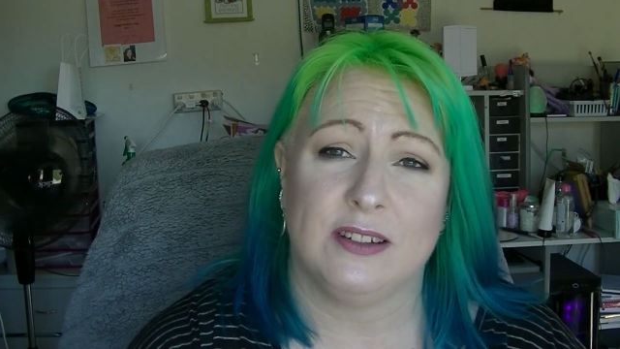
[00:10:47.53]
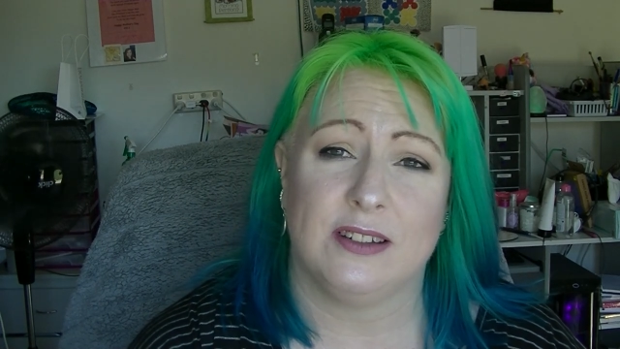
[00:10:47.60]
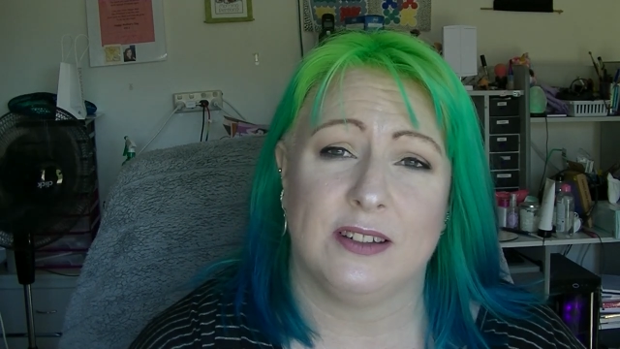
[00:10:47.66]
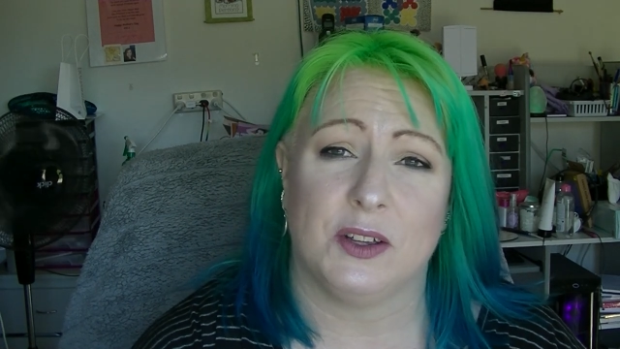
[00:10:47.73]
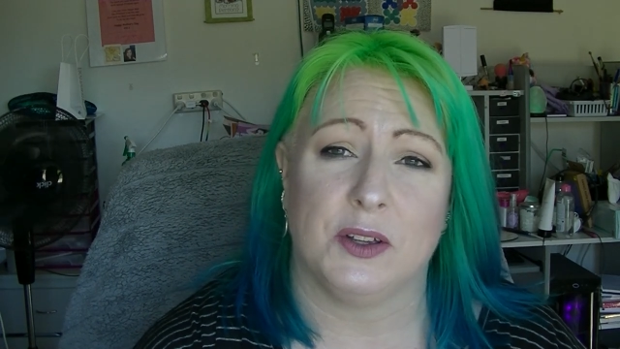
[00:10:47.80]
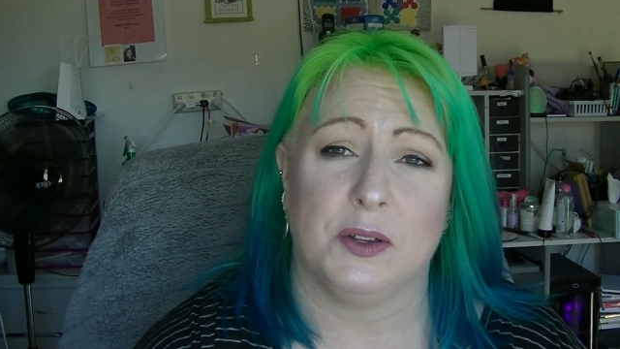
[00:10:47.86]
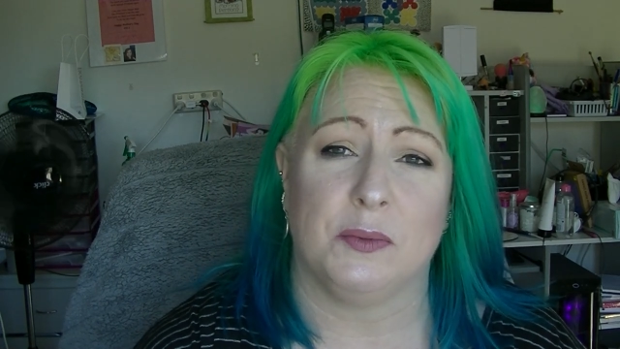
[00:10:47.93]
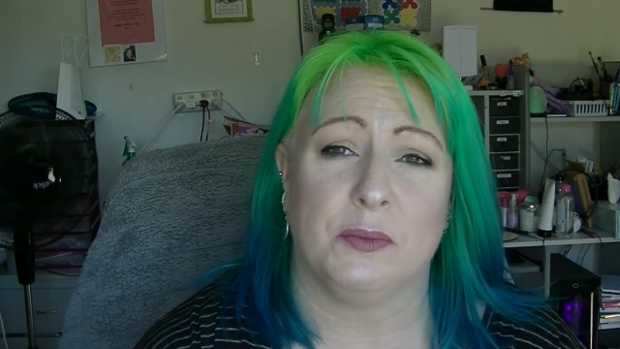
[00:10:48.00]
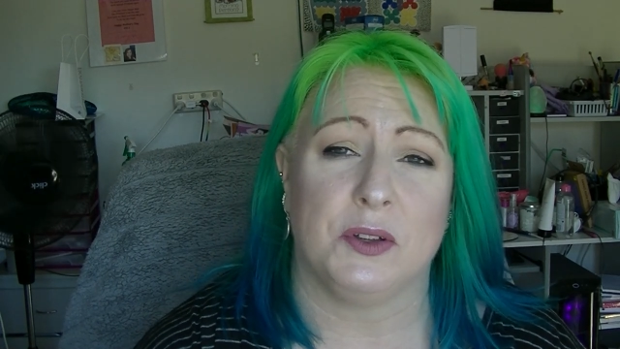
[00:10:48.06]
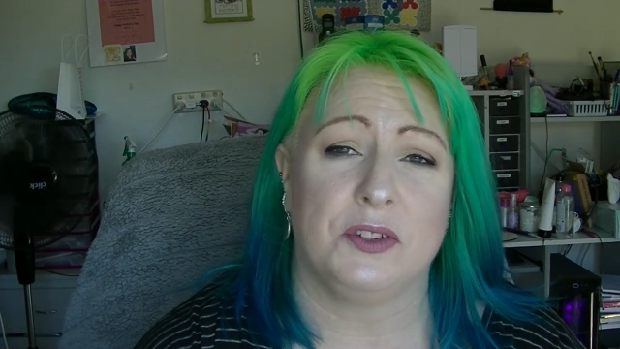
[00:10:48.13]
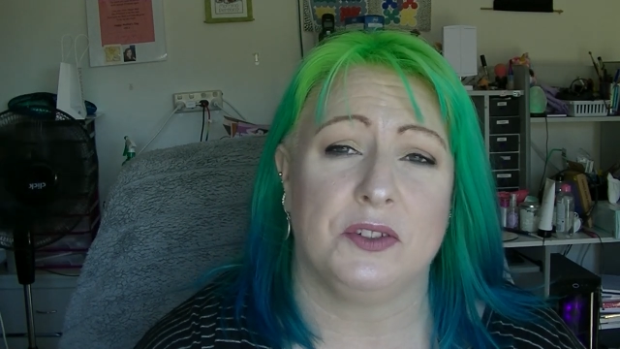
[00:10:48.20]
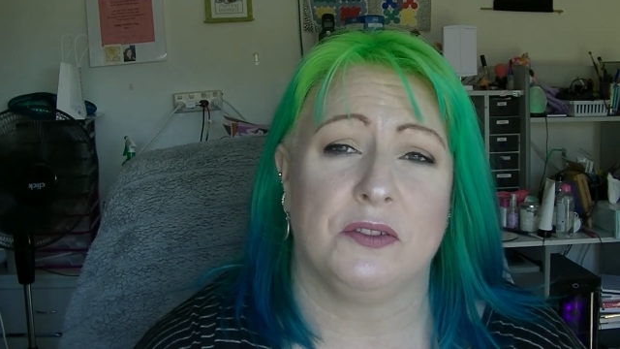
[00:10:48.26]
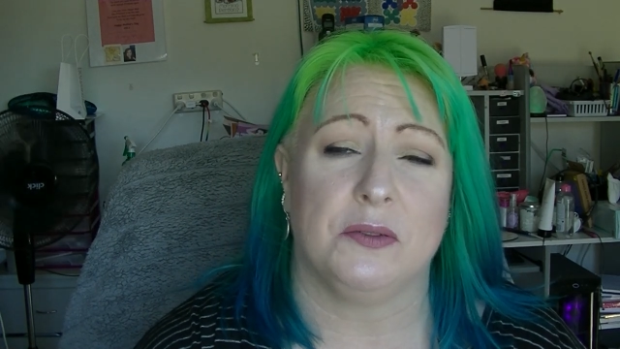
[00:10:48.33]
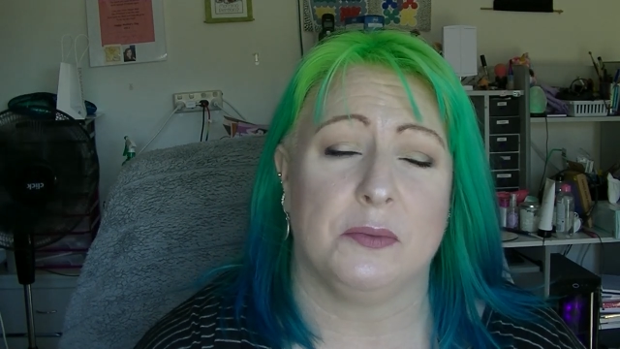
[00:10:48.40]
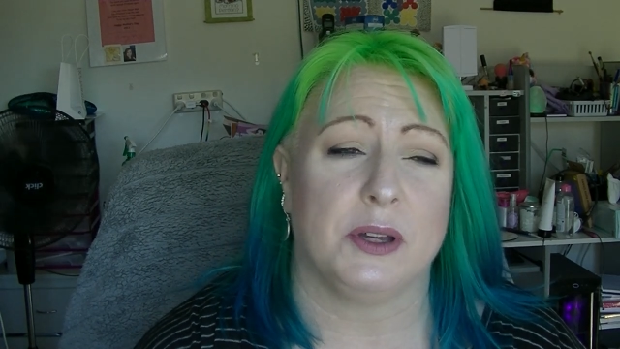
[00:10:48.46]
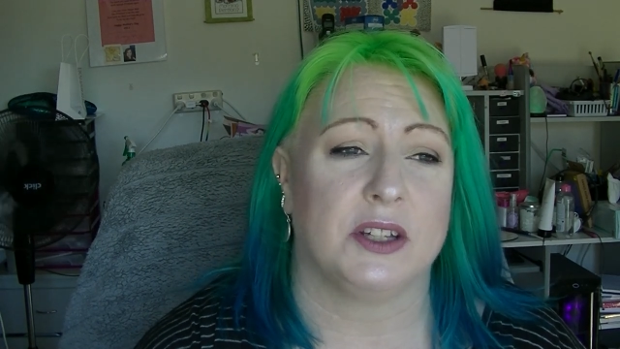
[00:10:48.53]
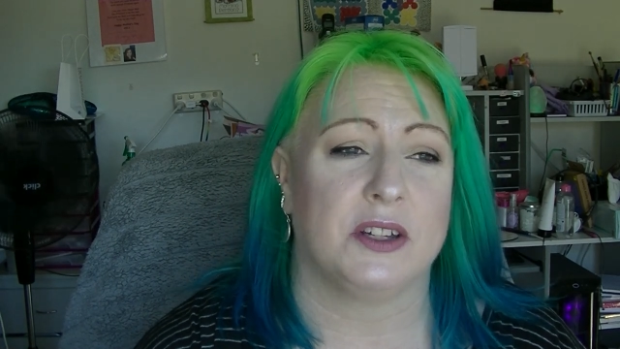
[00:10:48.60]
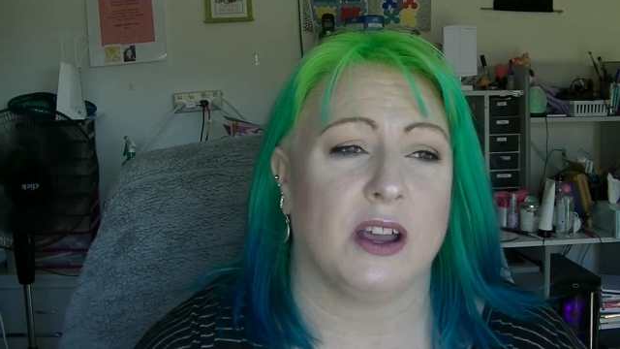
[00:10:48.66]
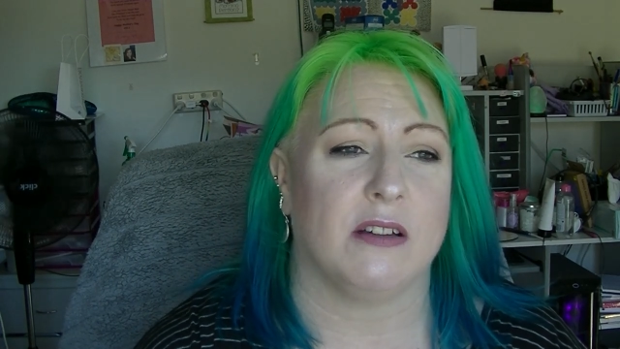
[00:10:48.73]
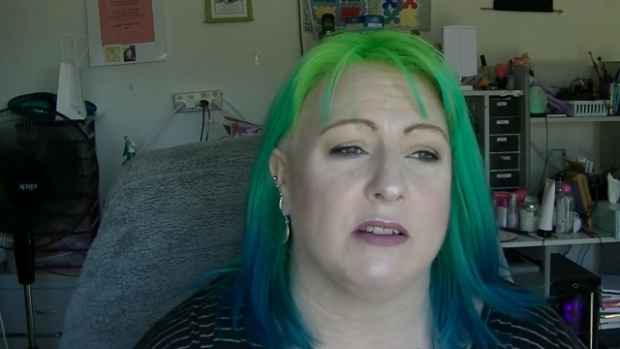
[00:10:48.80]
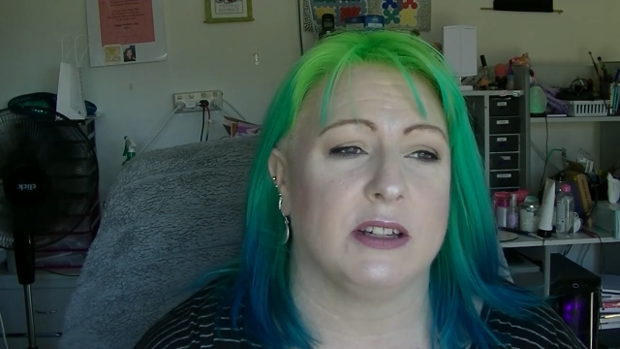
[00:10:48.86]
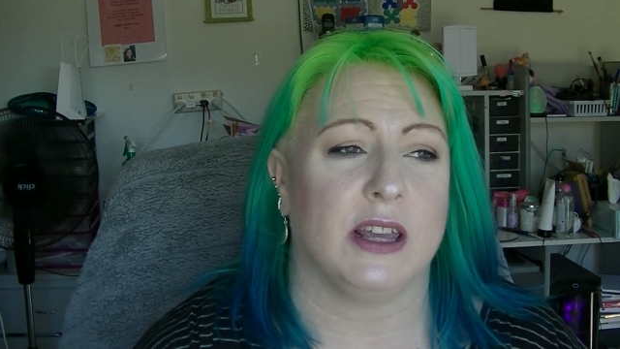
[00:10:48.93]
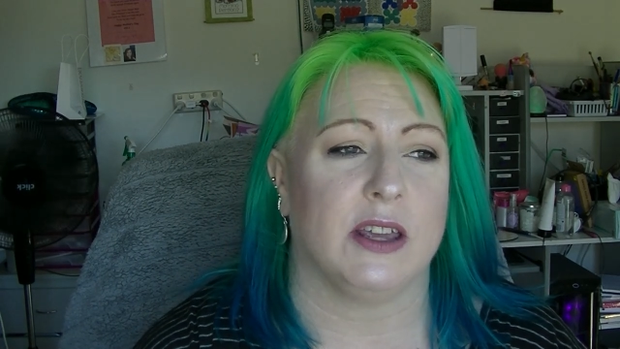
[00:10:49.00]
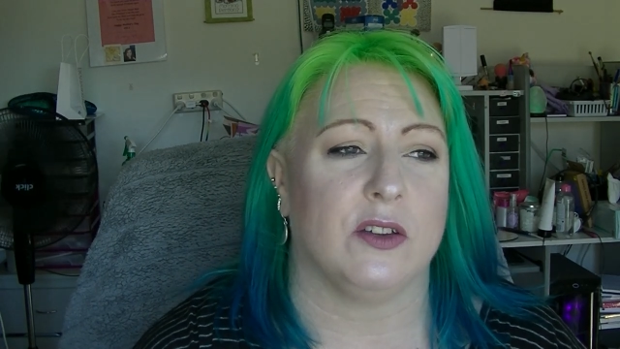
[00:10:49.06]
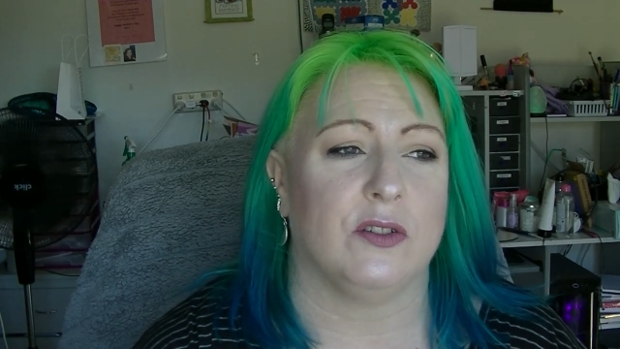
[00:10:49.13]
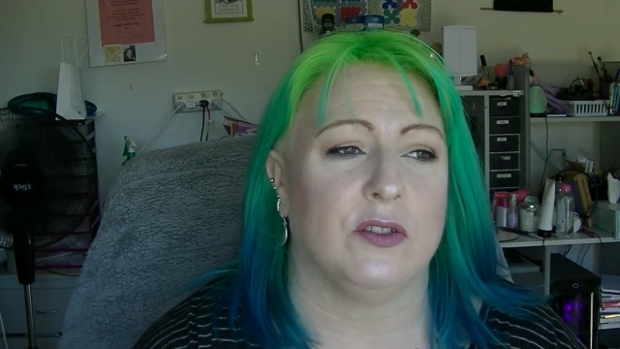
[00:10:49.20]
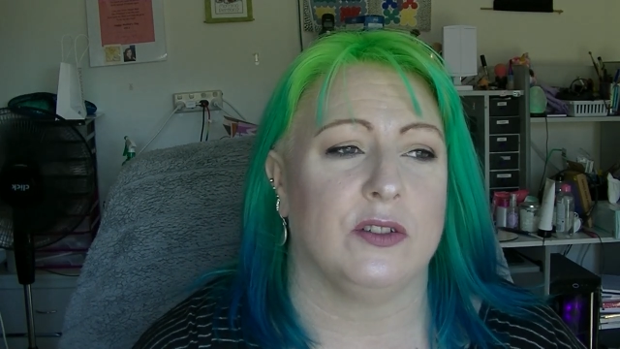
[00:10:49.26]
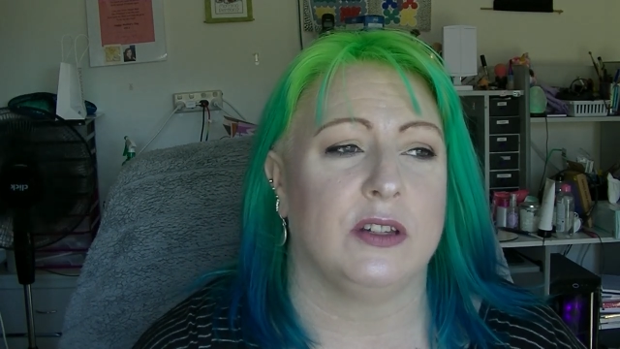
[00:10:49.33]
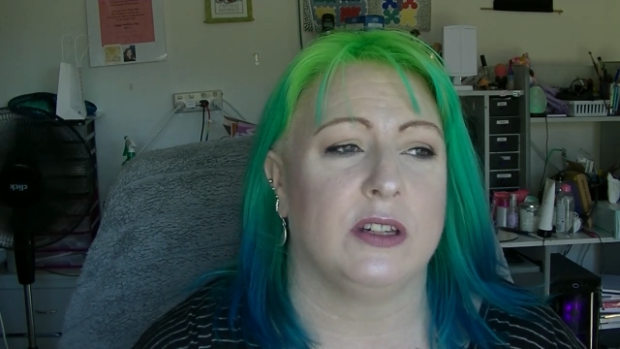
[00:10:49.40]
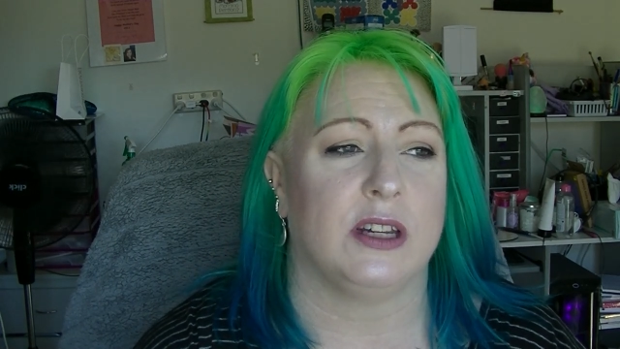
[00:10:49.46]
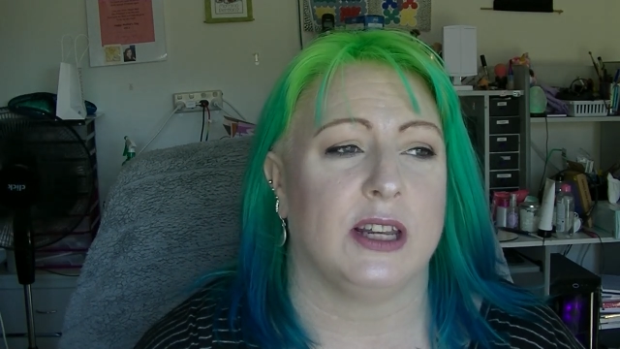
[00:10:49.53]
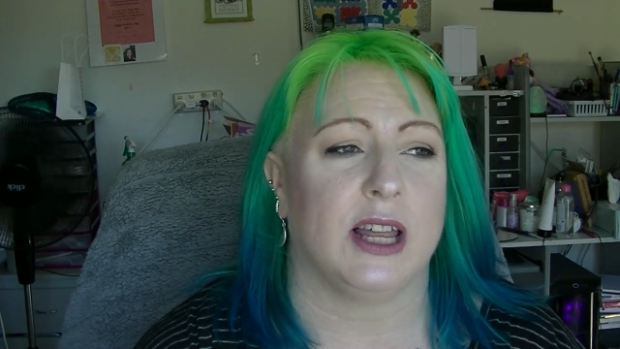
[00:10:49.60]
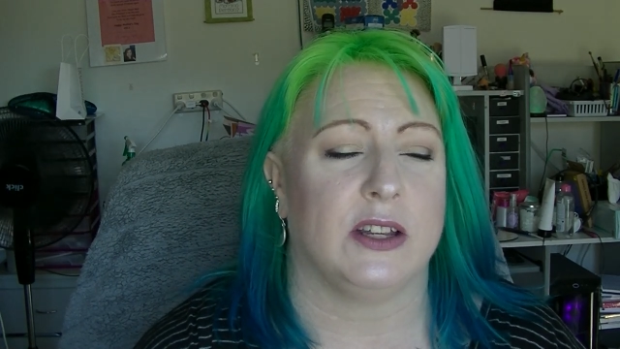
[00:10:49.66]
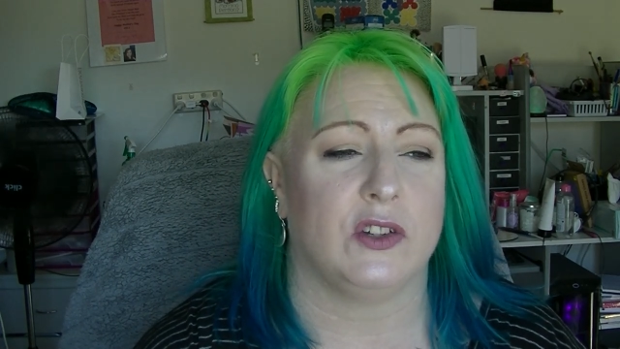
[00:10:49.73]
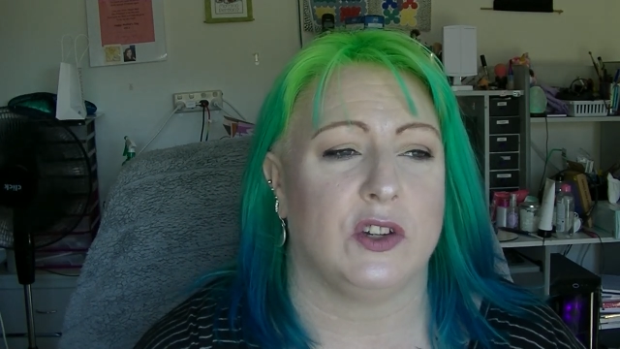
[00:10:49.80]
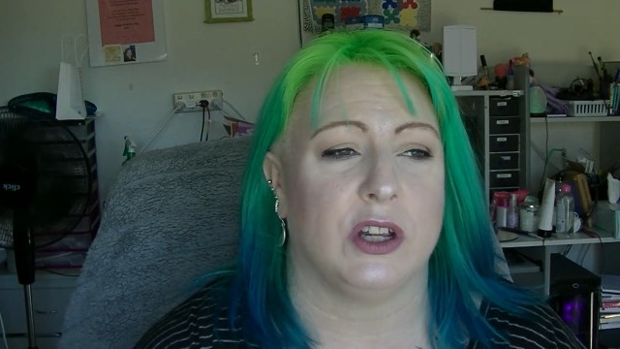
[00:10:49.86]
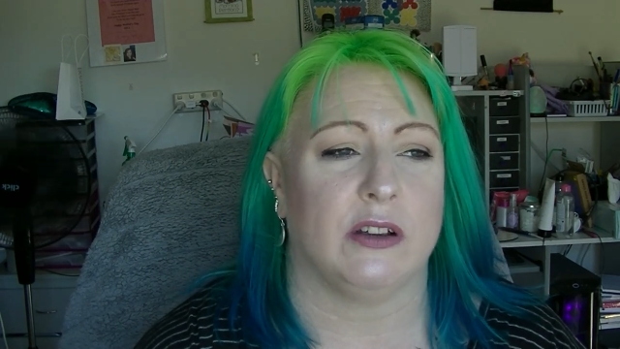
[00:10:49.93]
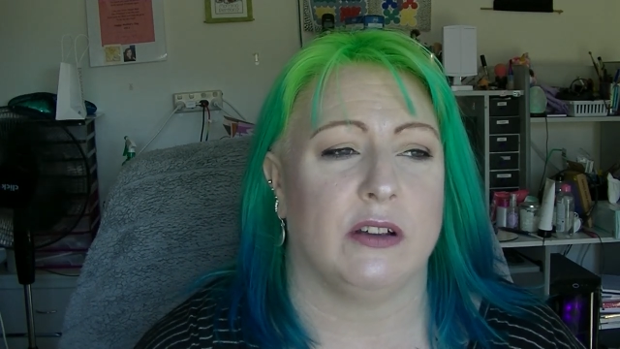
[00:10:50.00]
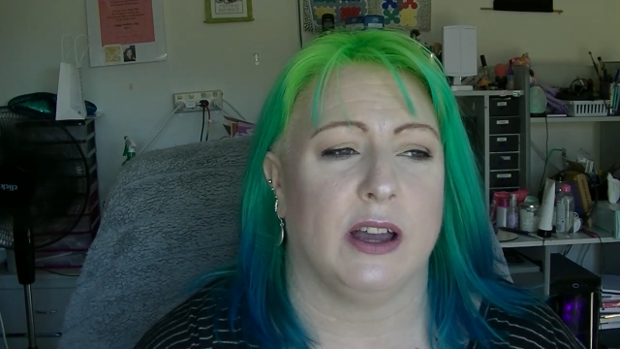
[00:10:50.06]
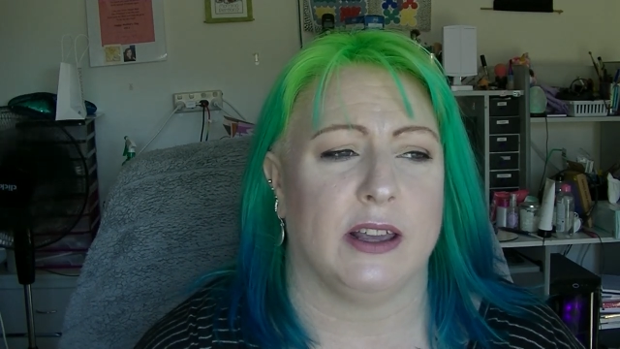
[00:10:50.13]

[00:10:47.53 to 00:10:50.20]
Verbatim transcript: So most of the mascaras I used last year,